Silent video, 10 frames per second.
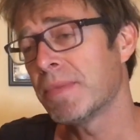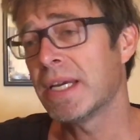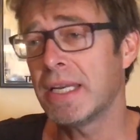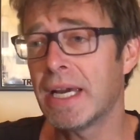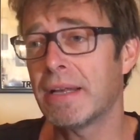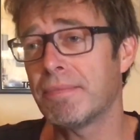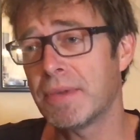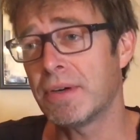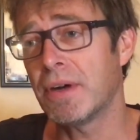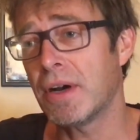And yet
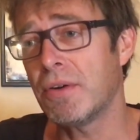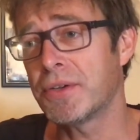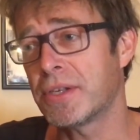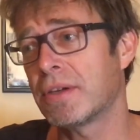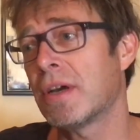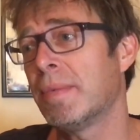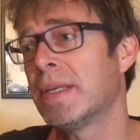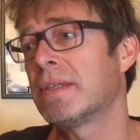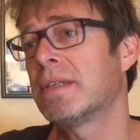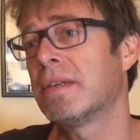there are also
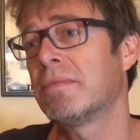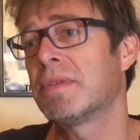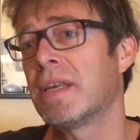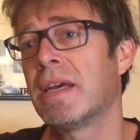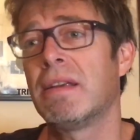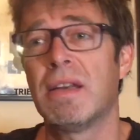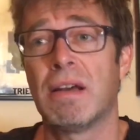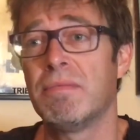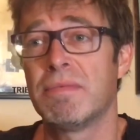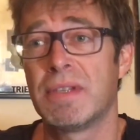comments that say,
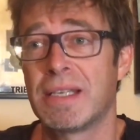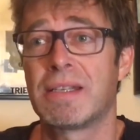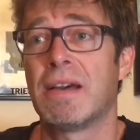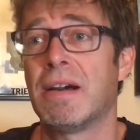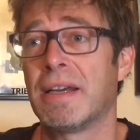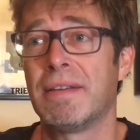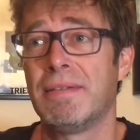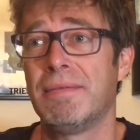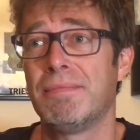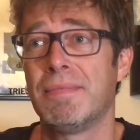this guy
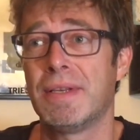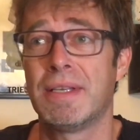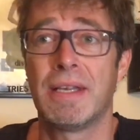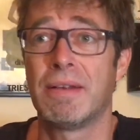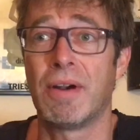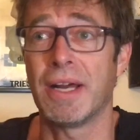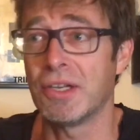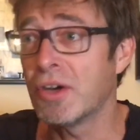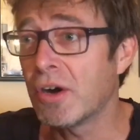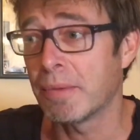is in the right
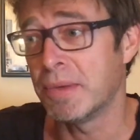job.